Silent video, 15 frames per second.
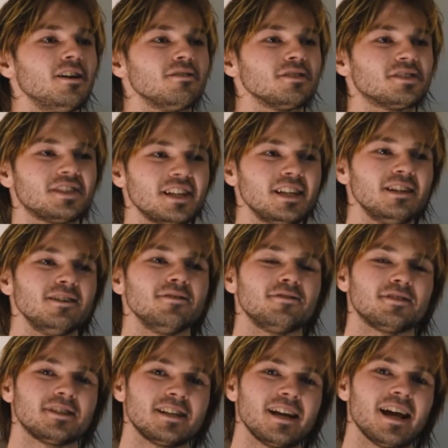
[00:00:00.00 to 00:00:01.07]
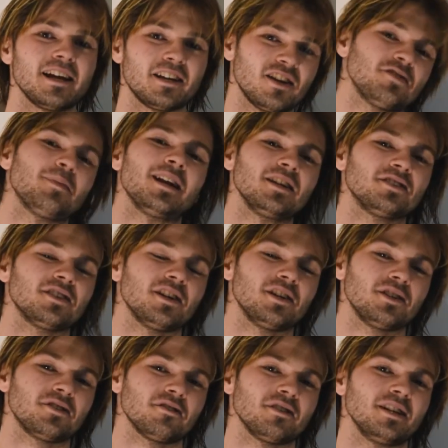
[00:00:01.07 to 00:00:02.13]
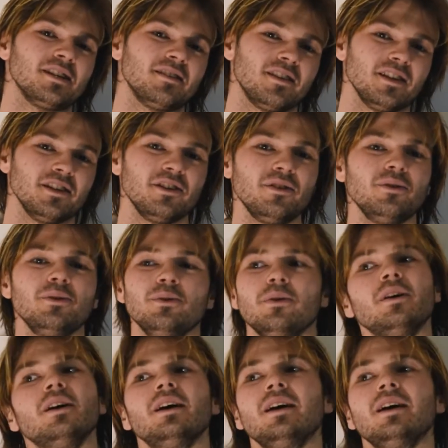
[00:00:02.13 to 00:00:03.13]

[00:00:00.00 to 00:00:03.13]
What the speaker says: received a cosmetic surgery that you